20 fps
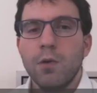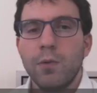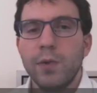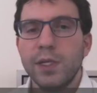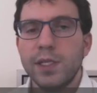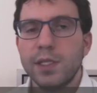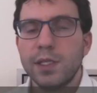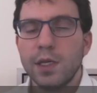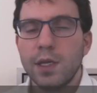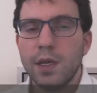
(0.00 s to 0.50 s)
We
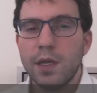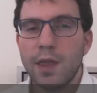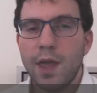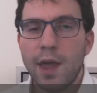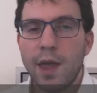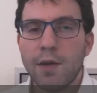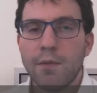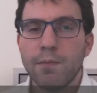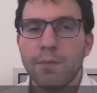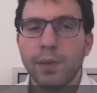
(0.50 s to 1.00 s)
see
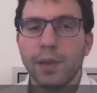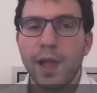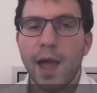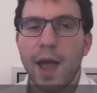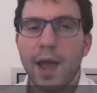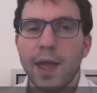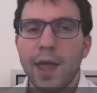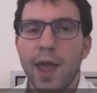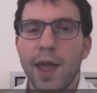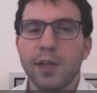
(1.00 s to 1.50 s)
that
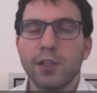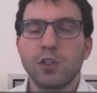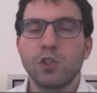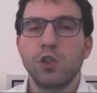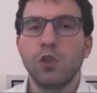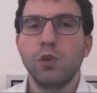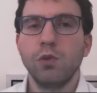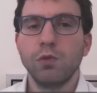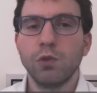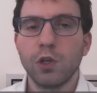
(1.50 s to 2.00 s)
black has
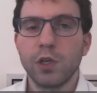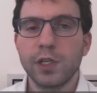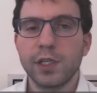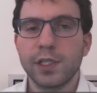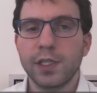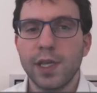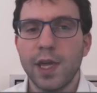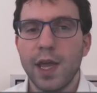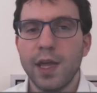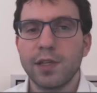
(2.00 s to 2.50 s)
two rooks
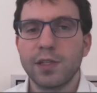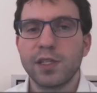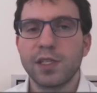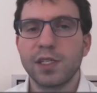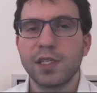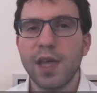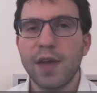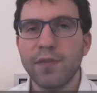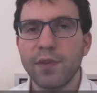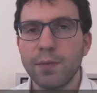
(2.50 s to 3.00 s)
and
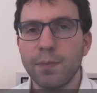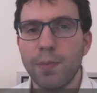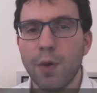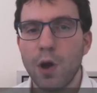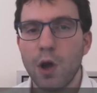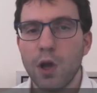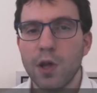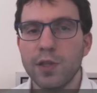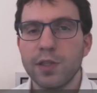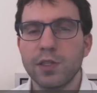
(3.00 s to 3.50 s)
seven
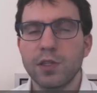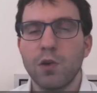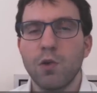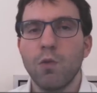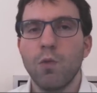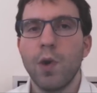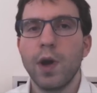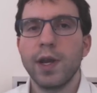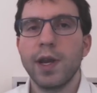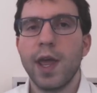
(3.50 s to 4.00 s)
pawns.
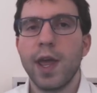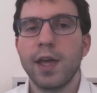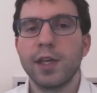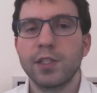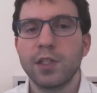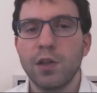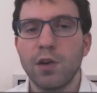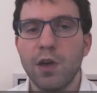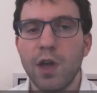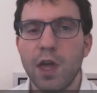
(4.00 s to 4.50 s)
White has
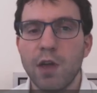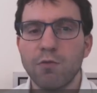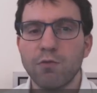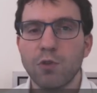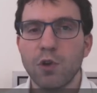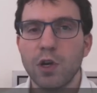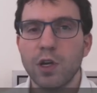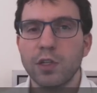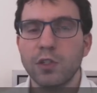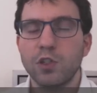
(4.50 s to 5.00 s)
a
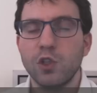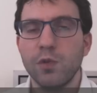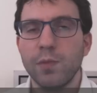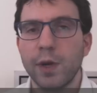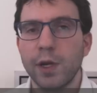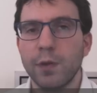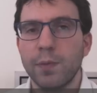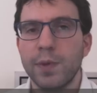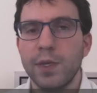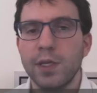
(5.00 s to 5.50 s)
rook, two
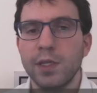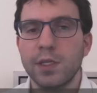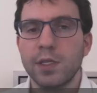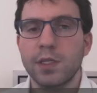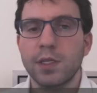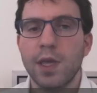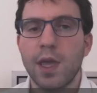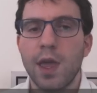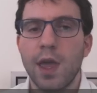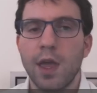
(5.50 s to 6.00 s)
minor pieces,
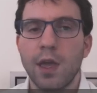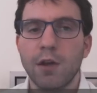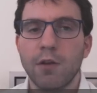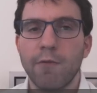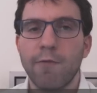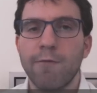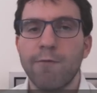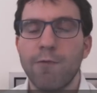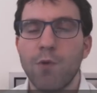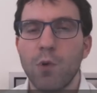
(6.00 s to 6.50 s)
and
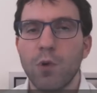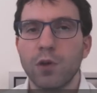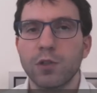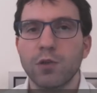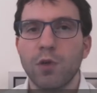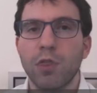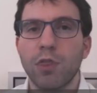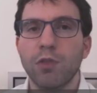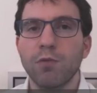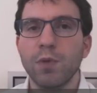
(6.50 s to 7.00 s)
four. So
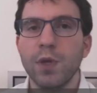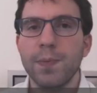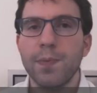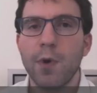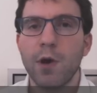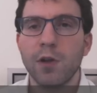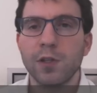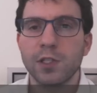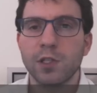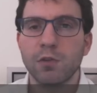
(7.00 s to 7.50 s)
three
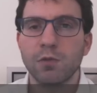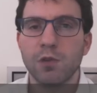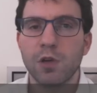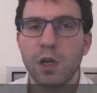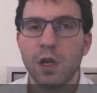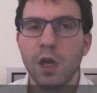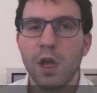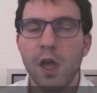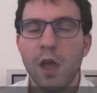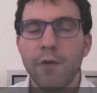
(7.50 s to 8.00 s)
pawns and a
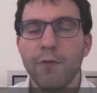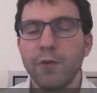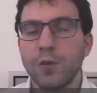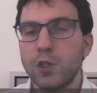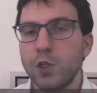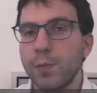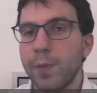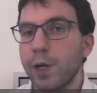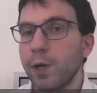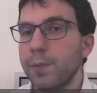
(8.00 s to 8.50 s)
rook for
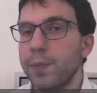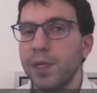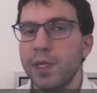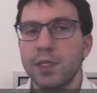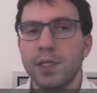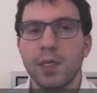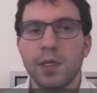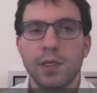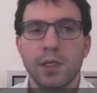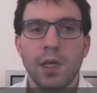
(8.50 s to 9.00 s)
two minor
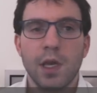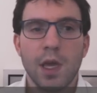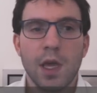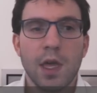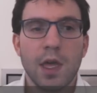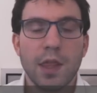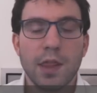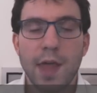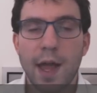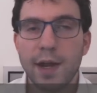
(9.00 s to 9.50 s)
pieces.
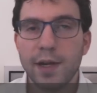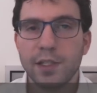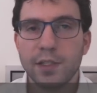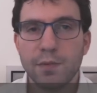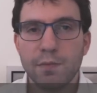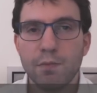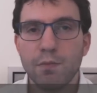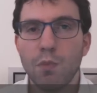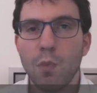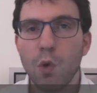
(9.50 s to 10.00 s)
That is
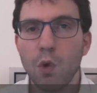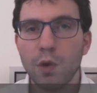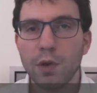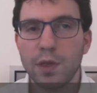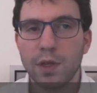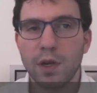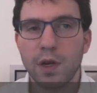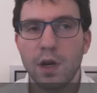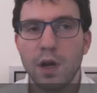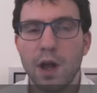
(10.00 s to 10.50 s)
more
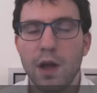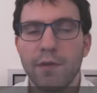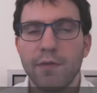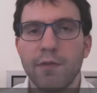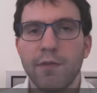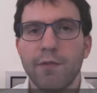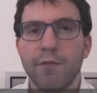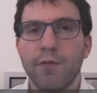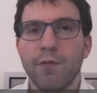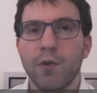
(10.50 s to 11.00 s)
than enough
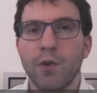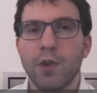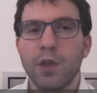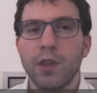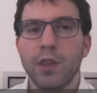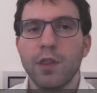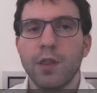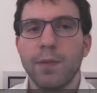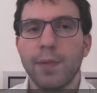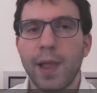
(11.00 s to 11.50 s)
for
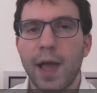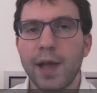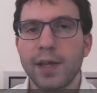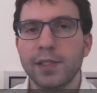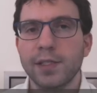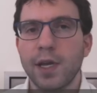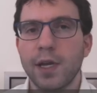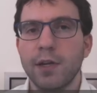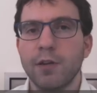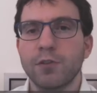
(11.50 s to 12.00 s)
the black
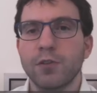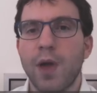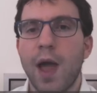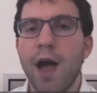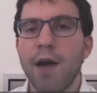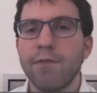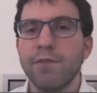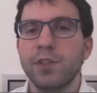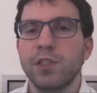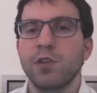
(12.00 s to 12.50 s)
side here. So
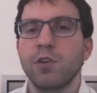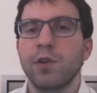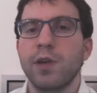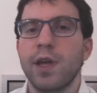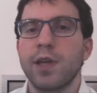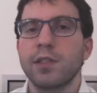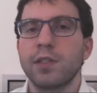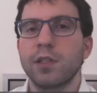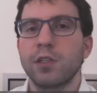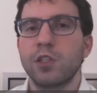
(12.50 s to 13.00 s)
AlphaZero
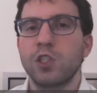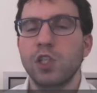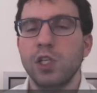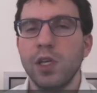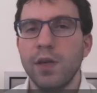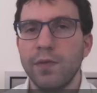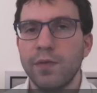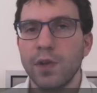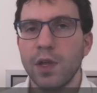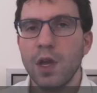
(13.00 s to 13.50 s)
has
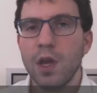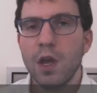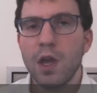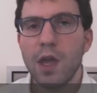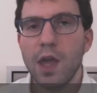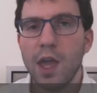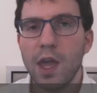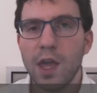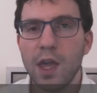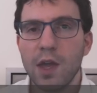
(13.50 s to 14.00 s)
achieved
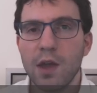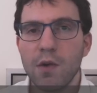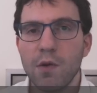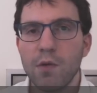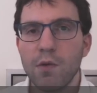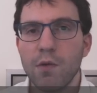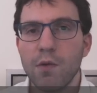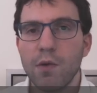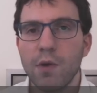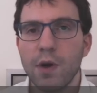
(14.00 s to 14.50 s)
a
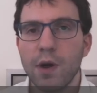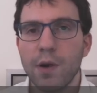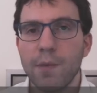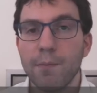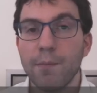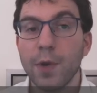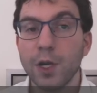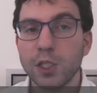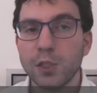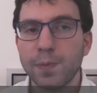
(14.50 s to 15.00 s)
uh,
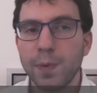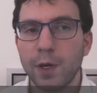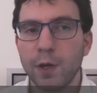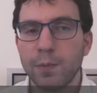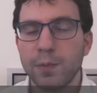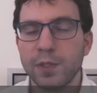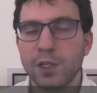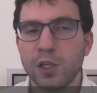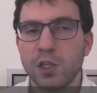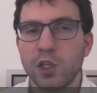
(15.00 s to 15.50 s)
much better
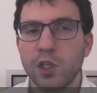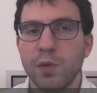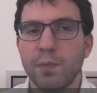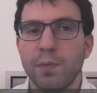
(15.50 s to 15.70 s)
position,